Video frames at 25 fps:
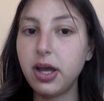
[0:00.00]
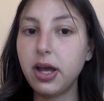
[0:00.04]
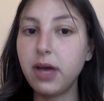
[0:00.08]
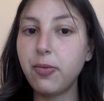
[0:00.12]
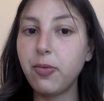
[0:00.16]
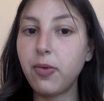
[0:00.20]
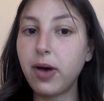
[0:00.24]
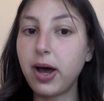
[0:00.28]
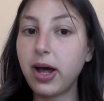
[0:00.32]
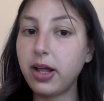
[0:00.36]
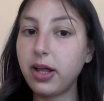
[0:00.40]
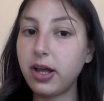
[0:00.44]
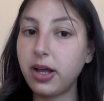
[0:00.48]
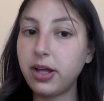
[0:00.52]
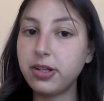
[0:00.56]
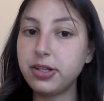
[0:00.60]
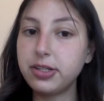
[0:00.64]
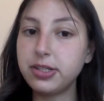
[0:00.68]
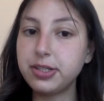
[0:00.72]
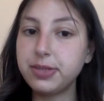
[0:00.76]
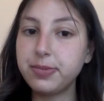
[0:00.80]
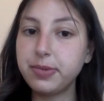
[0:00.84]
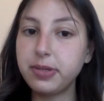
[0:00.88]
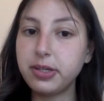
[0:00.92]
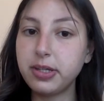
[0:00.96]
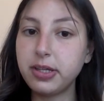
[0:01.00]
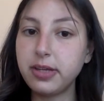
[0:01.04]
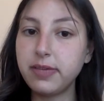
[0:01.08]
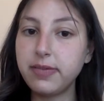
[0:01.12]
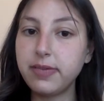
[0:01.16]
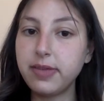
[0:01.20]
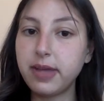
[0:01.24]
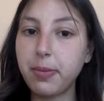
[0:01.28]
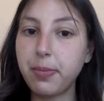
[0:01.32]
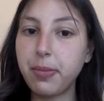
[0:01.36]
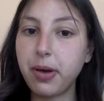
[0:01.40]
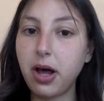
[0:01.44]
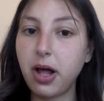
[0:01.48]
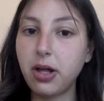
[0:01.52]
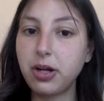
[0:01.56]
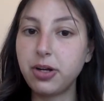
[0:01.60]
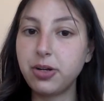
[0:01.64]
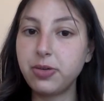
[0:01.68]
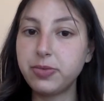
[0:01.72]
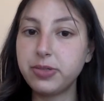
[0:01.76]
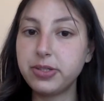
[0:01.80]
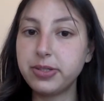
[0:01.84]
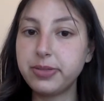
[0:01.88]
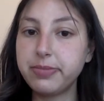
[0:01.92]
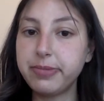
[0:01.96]
while others believe that Pollard
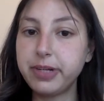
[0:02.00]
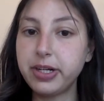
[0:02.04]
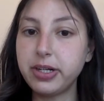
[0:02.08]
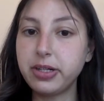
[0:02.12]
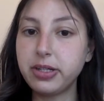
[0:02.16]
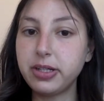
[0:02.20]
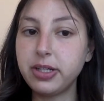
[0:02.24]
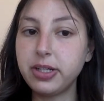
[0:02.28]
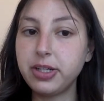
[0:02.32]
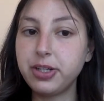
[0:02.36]
was merely